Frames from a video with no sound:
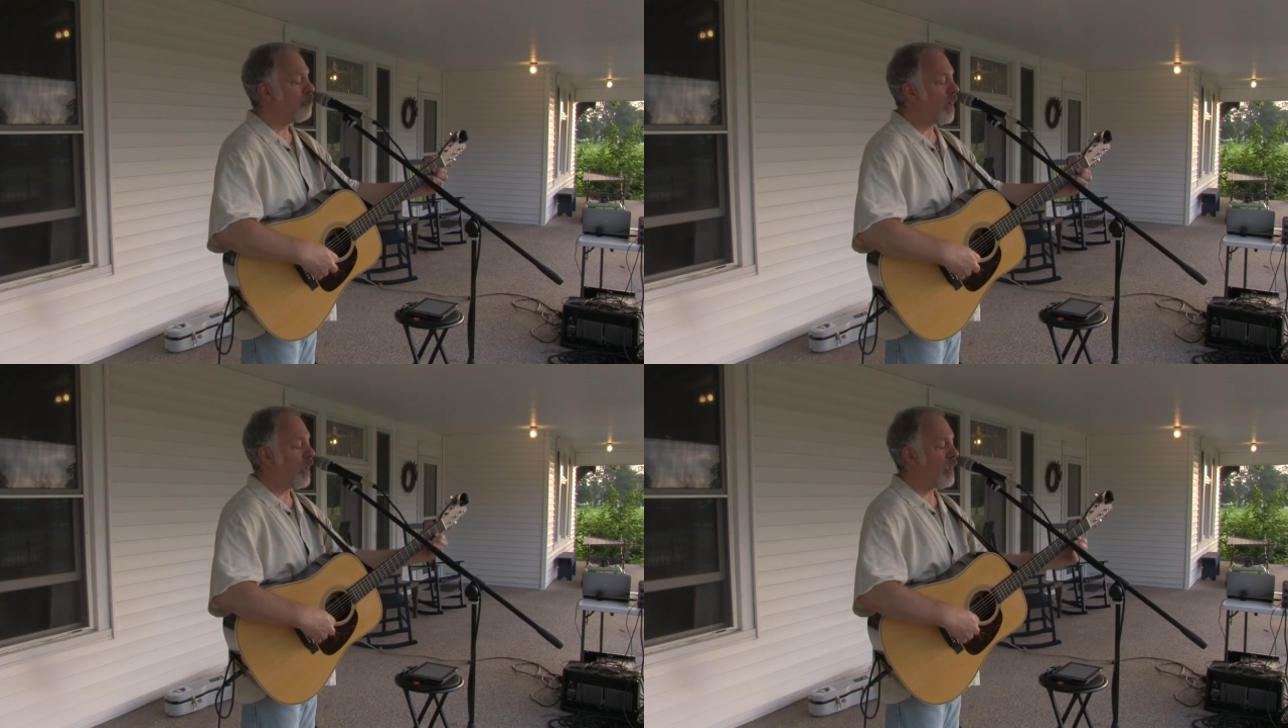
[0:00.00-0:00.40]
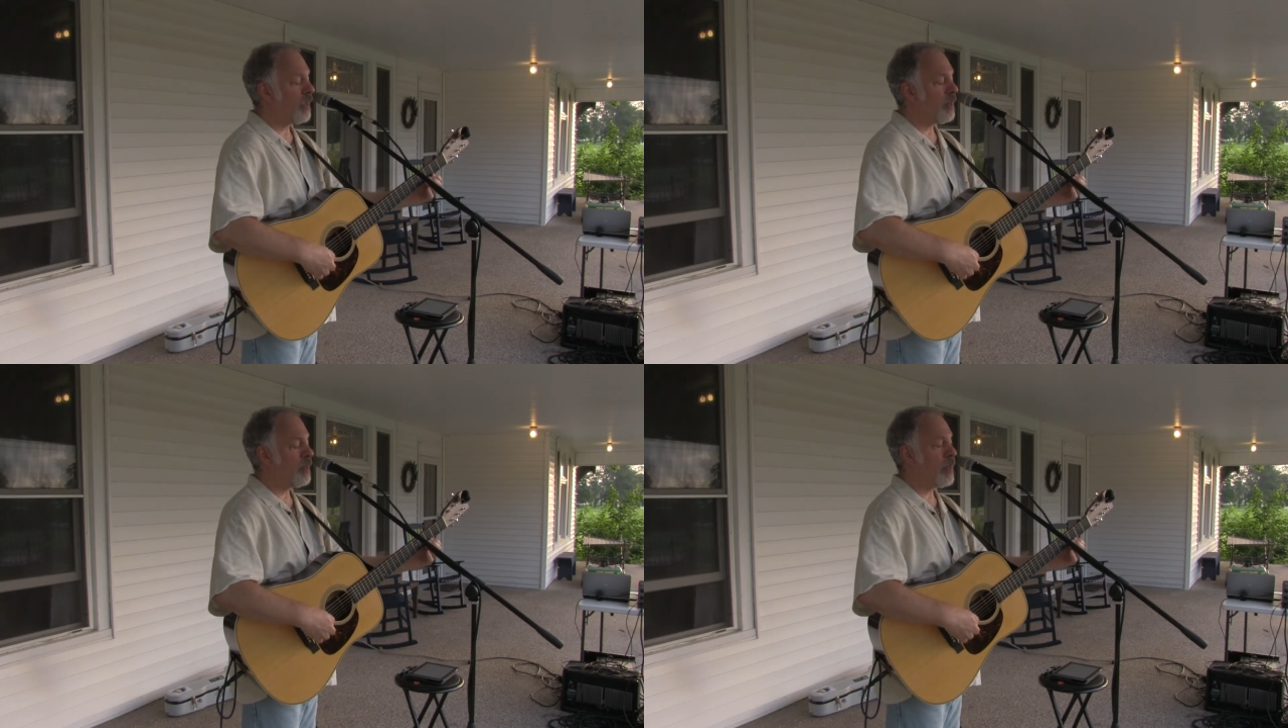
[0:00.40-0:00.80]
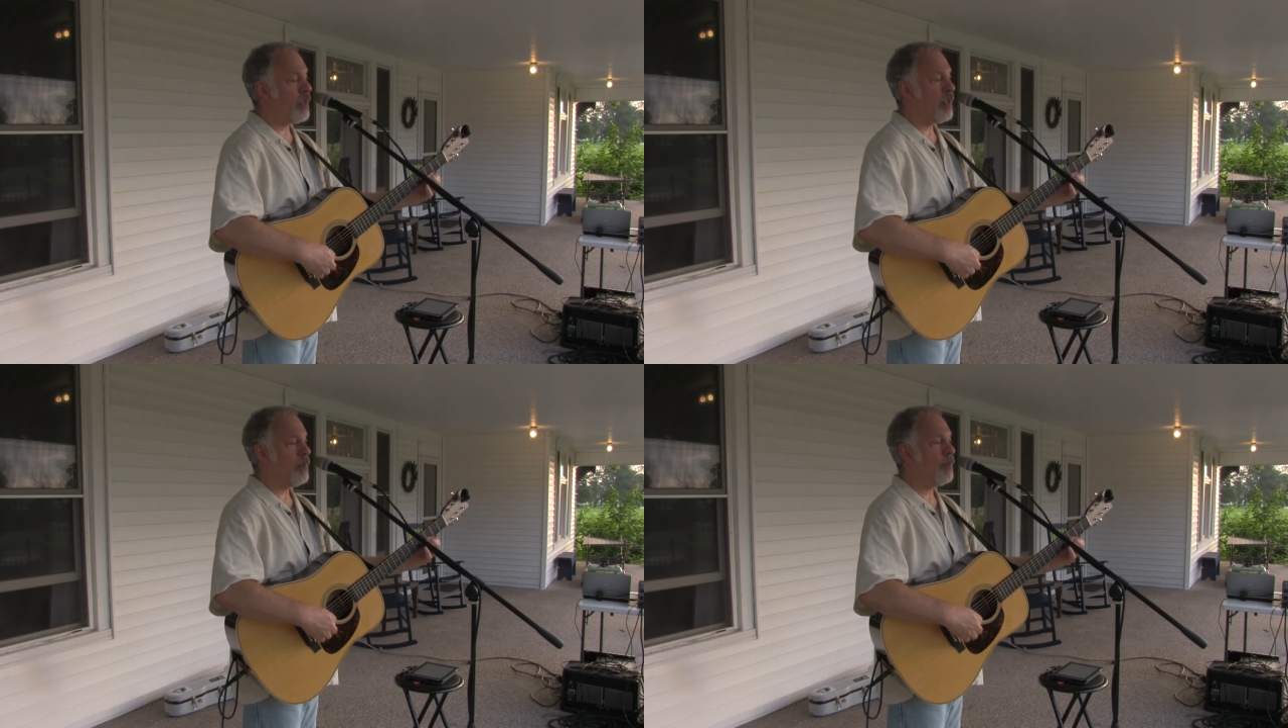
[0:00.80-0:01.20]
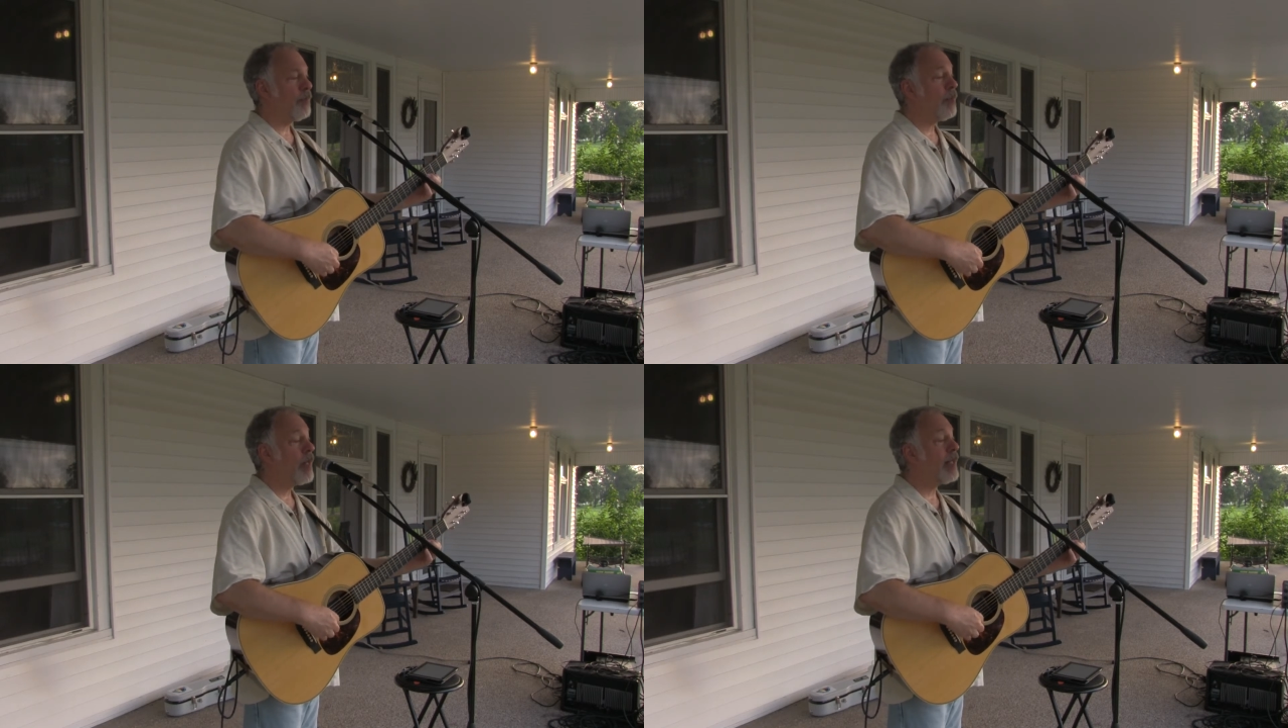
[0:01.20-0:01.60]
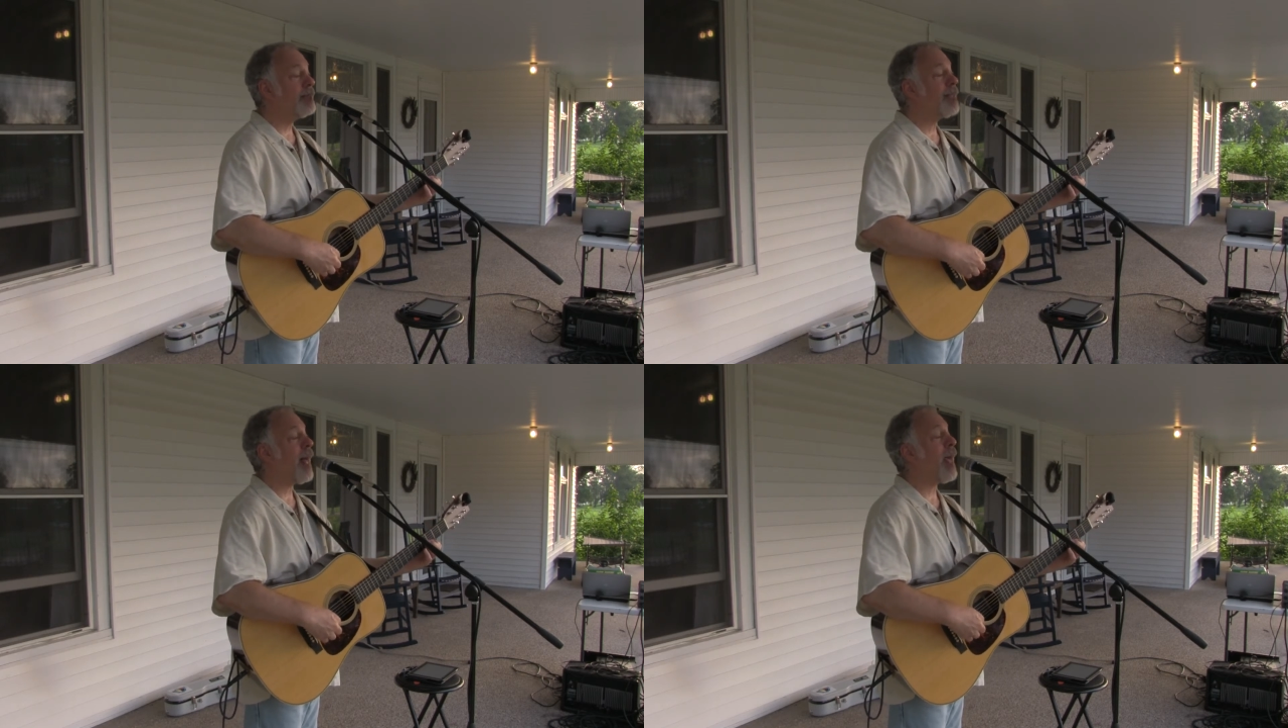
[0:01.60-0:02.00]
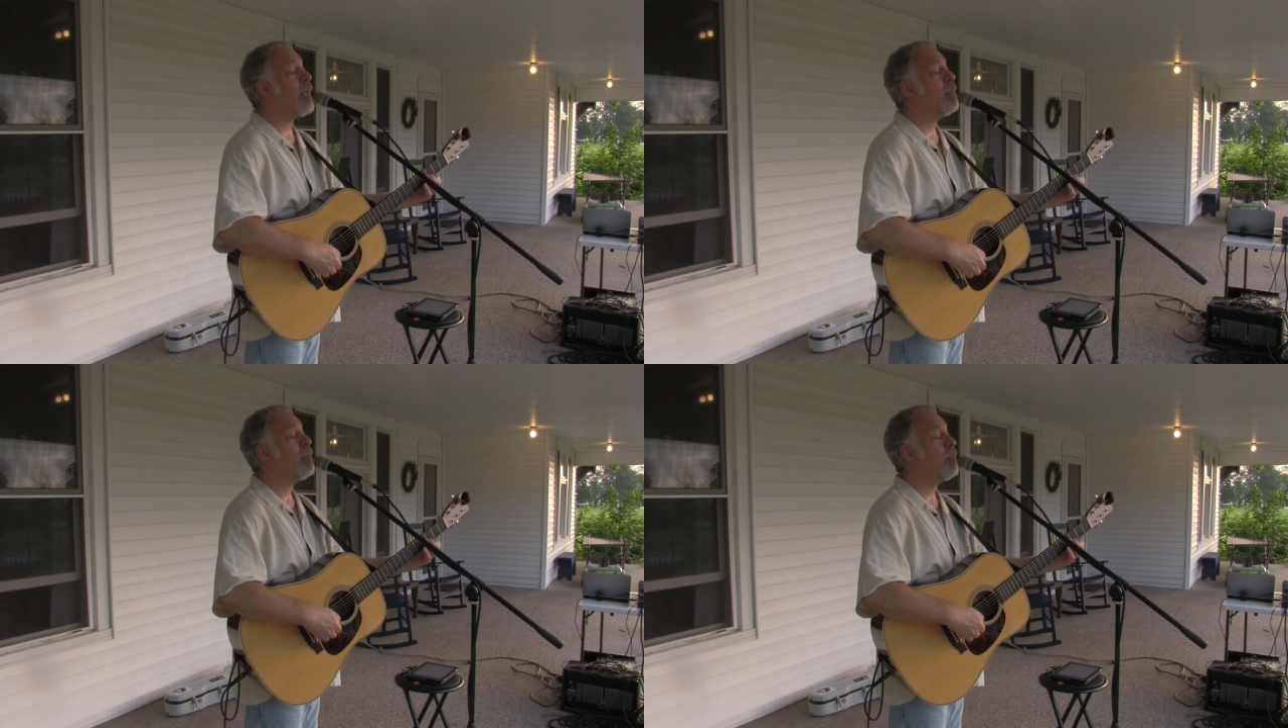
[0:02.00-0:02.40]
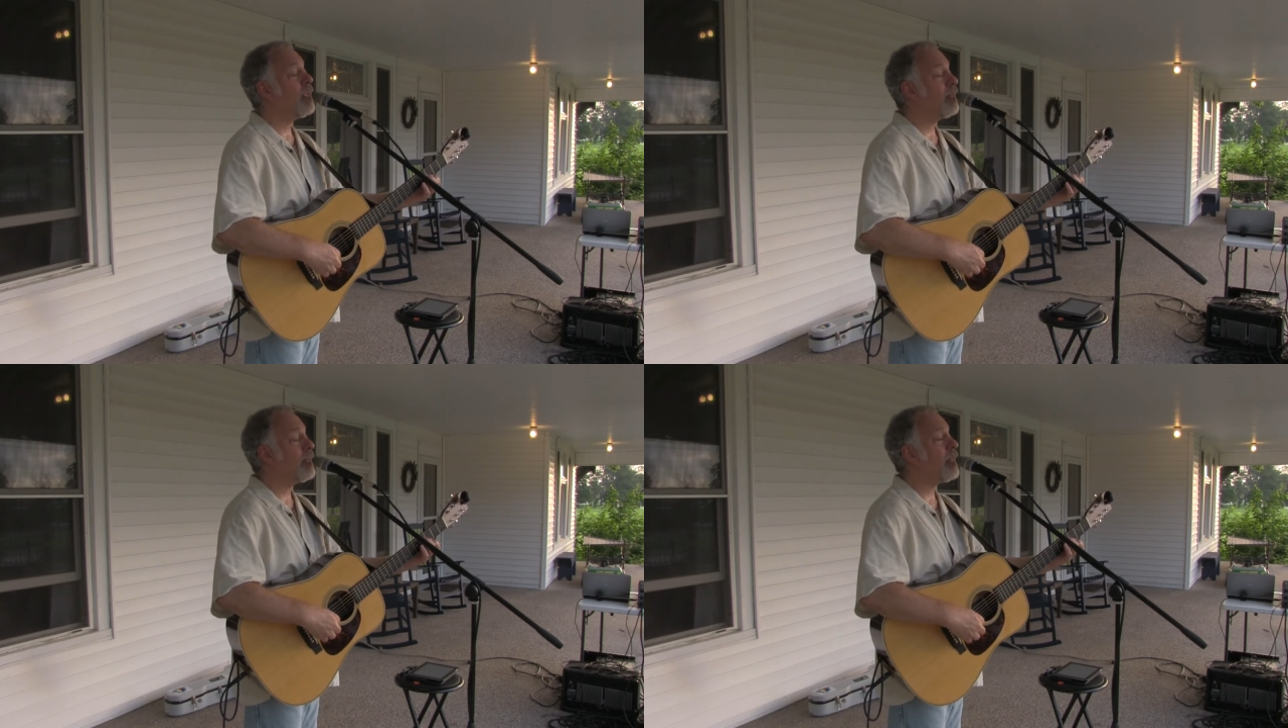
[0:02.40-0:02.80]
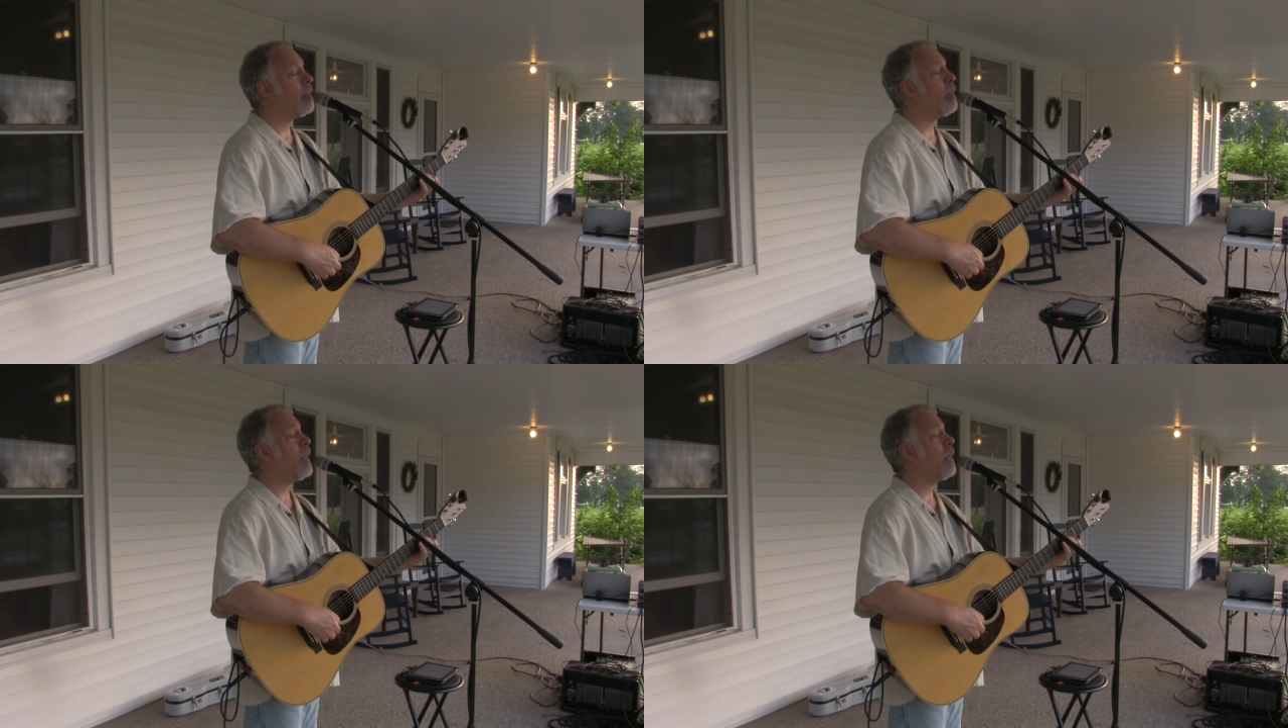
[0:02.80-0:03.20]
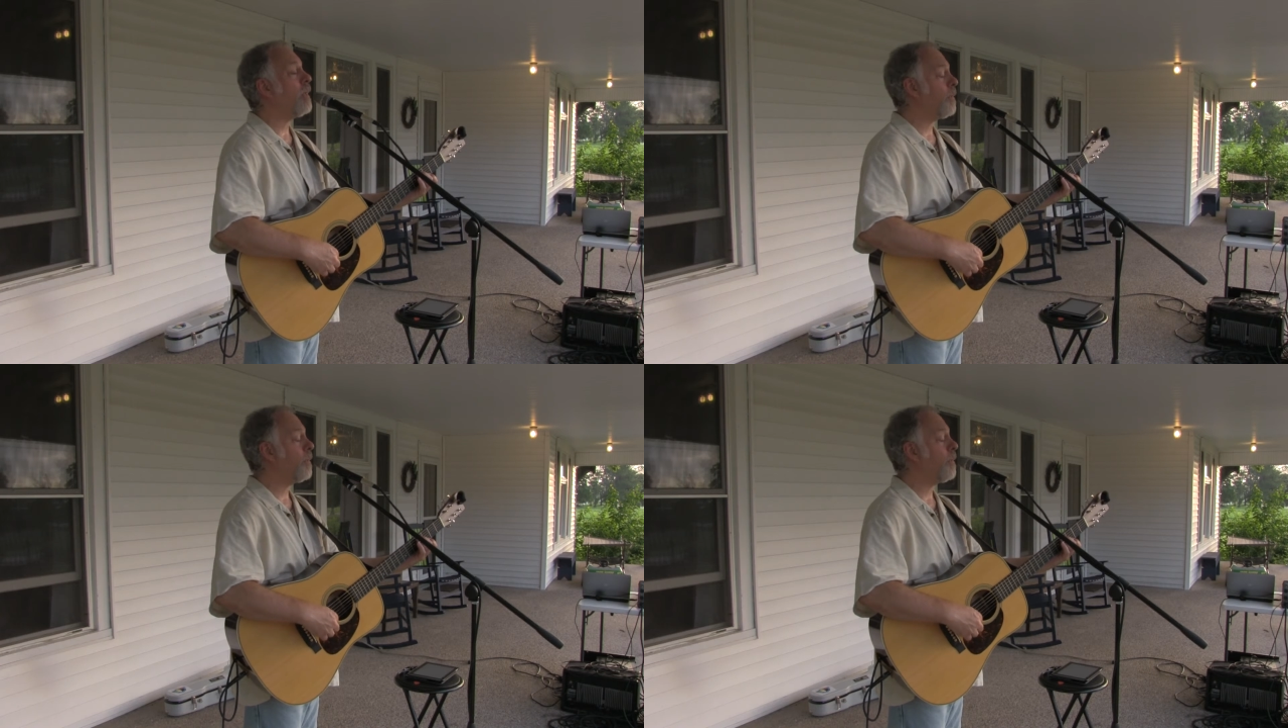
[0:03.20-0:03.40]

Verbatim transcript: My name is Irene Kibbe.